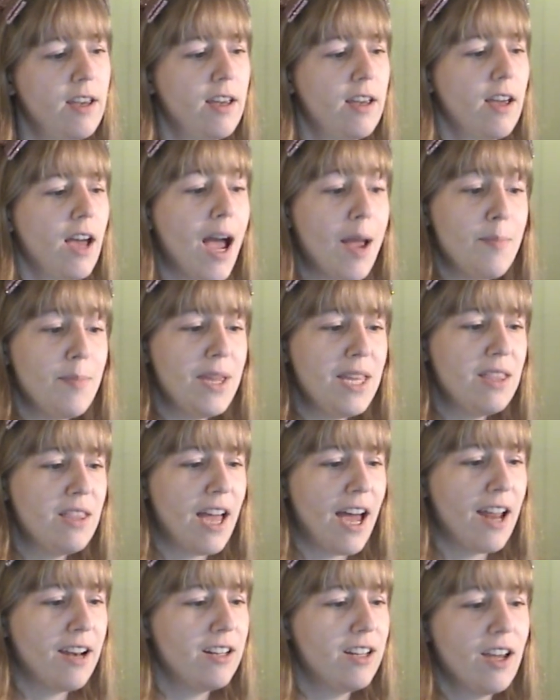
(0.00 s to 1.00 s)
I mean
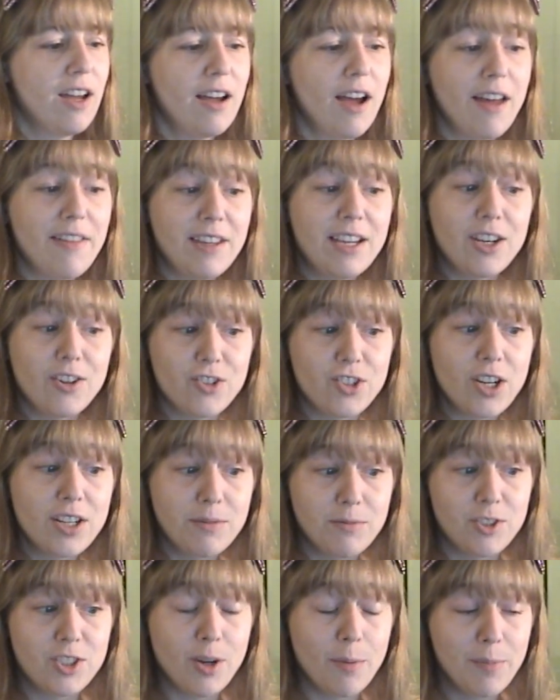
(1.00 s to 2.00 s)
that. I think you're
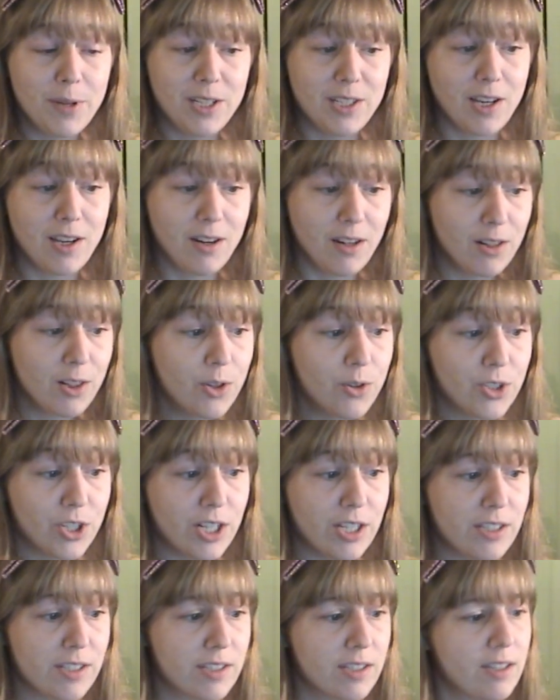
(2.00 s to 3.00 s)
just jumping to
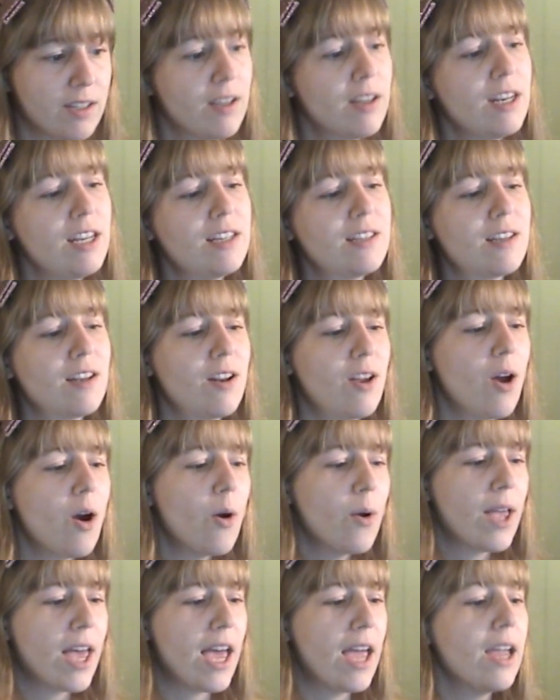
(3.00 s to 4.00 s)
conclusions. And he said,
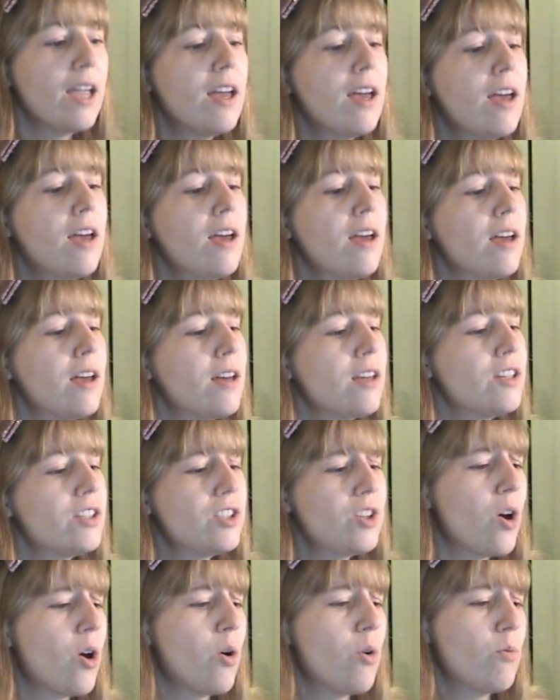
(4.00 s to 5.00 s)
okay,
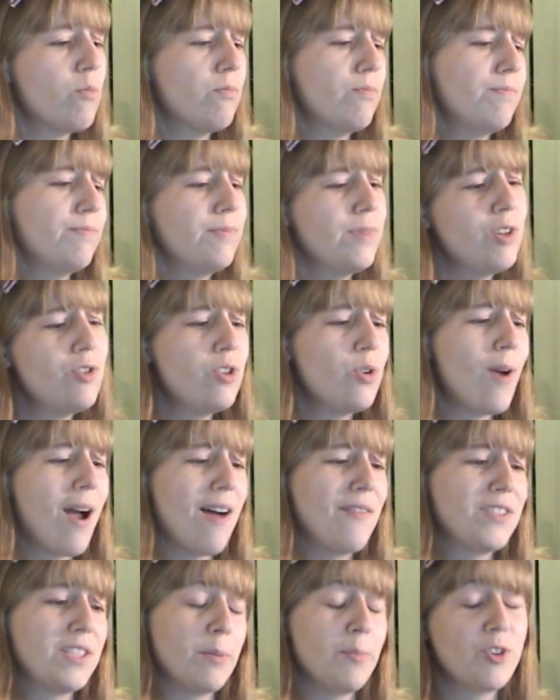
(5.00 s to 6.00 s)
so you do
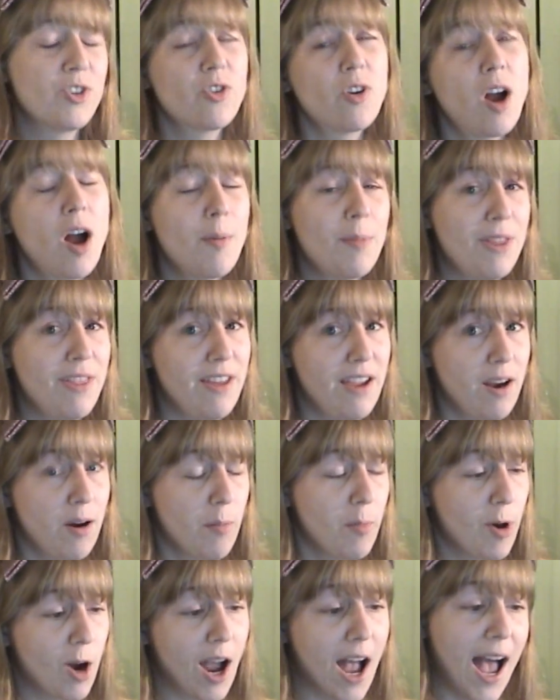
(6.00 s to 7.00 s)
have some trauma there,
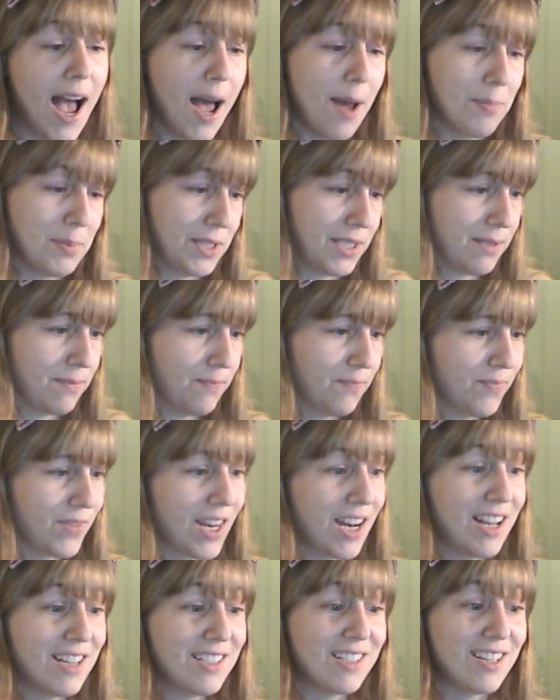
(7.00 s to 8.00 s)
perhaps.
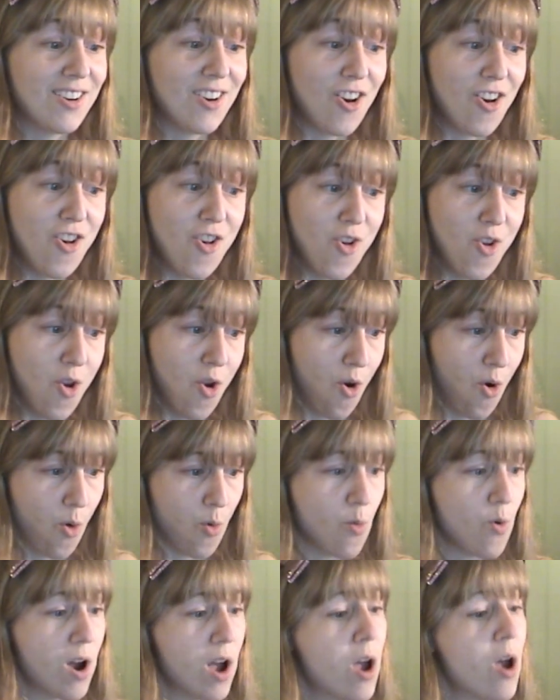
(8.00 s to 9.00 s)
And I said,
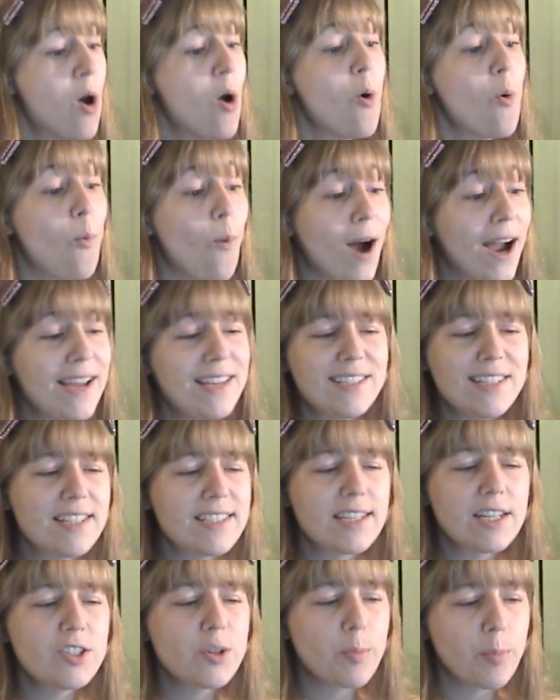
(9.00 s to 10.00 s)
no. Why is it
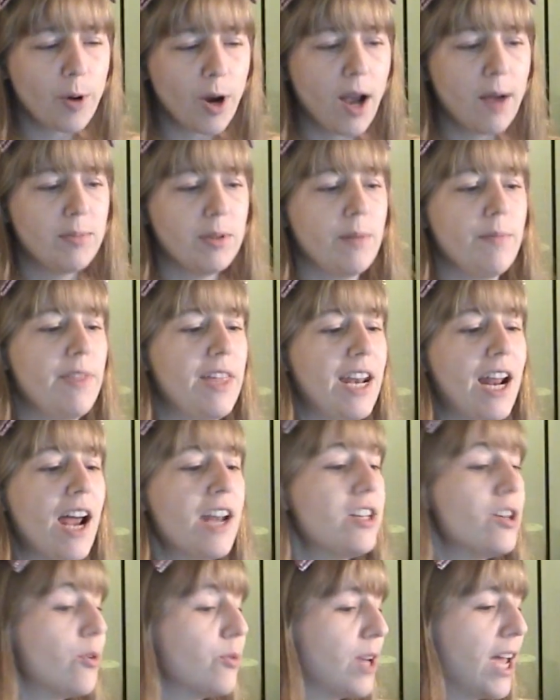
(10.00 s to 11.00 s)
such a problem that I
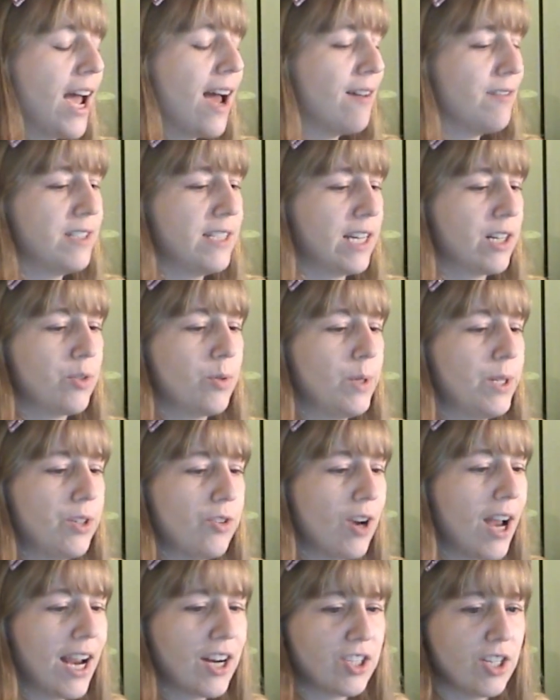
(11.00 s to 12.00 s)
don't have sexual
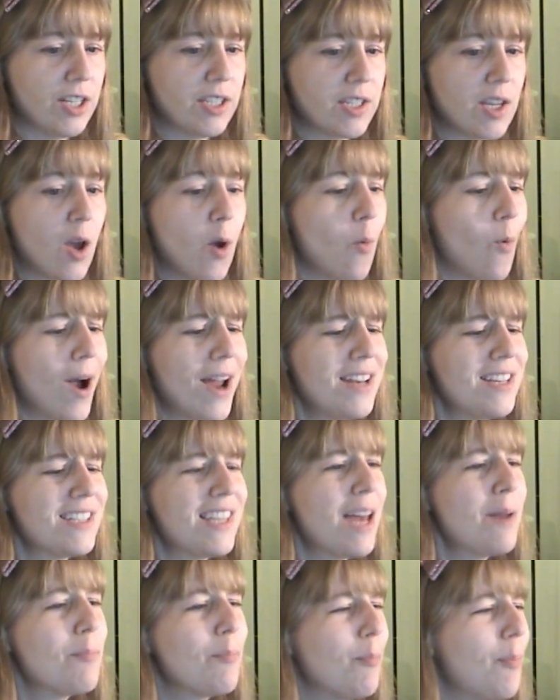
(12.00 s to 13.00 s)
attractions? Why does
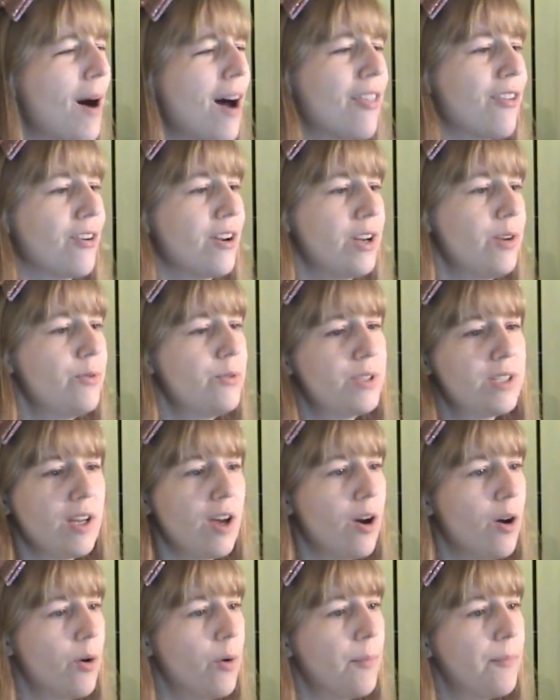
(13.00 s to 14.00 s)
that bother you
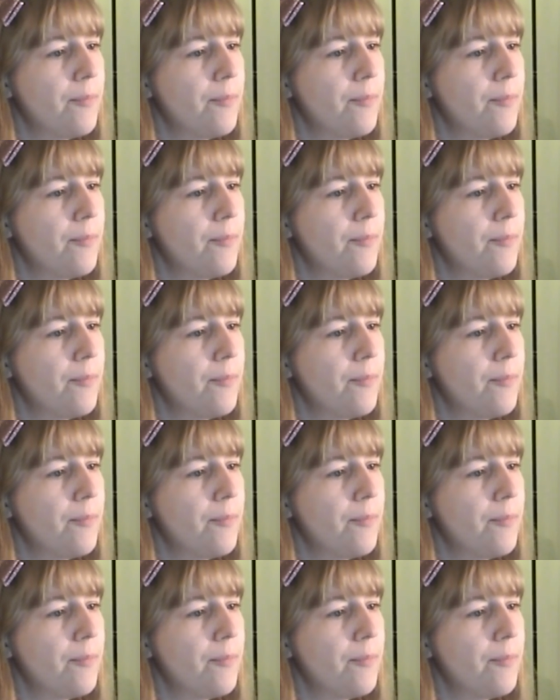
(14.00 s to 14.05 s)
so?